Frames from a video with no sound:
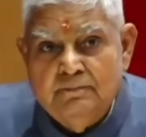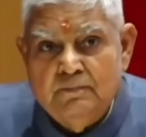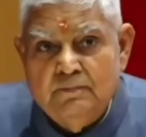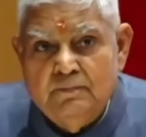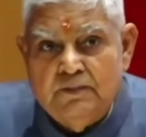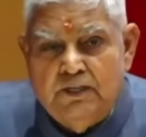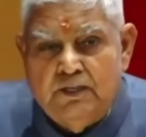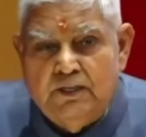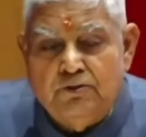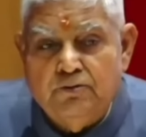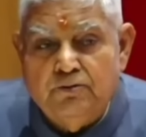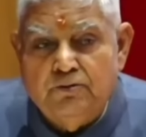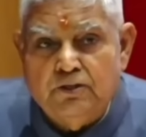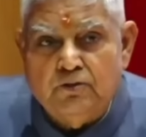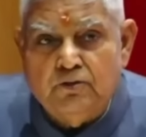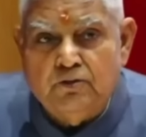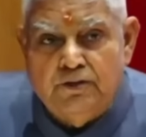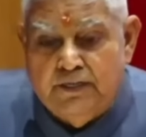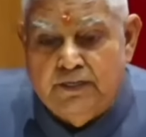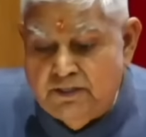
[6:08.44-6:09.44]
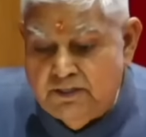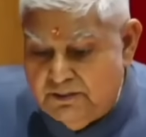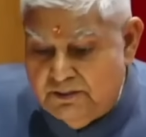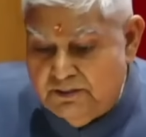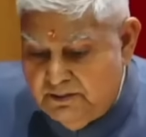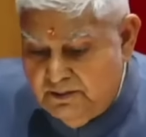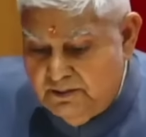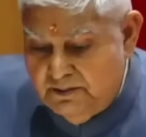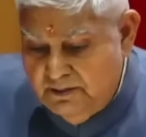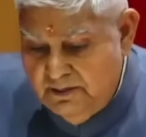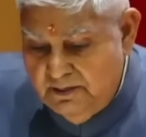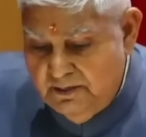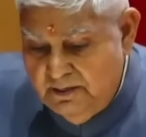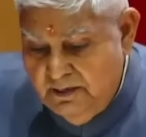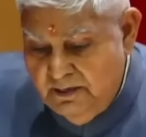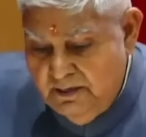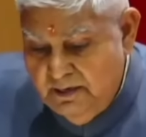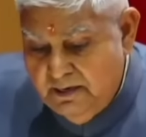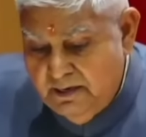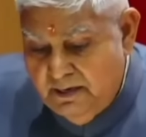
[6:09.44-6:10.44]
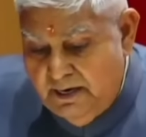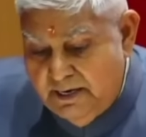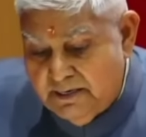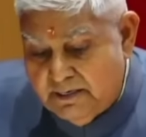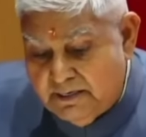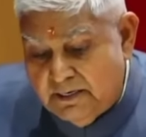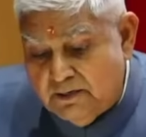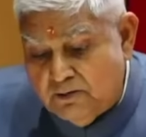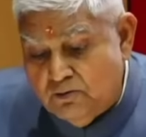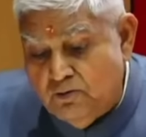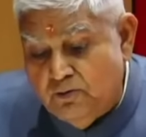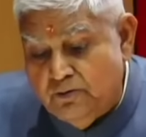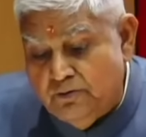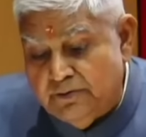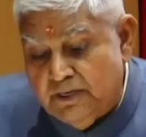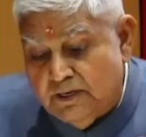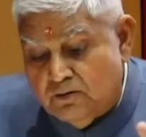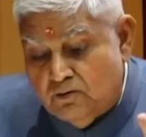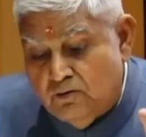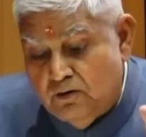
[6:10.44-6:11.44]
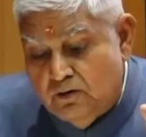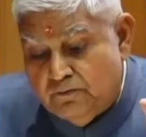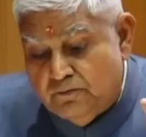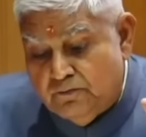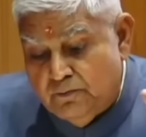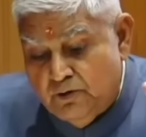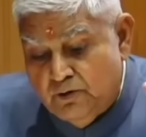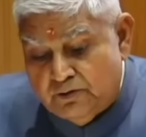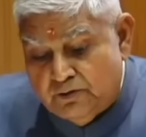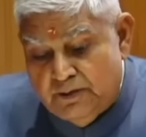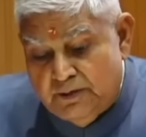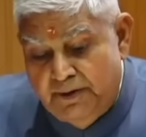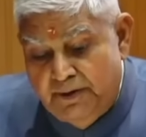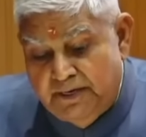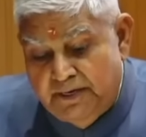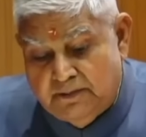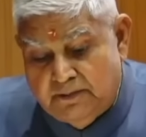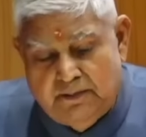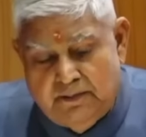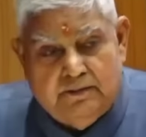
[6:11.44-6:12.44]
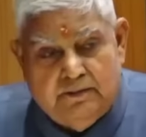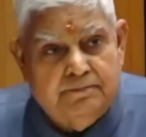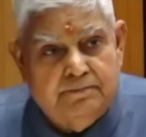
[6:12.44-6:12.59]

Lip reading: Distinguished audience, I conclude with a quote from Dr. Ambedkar.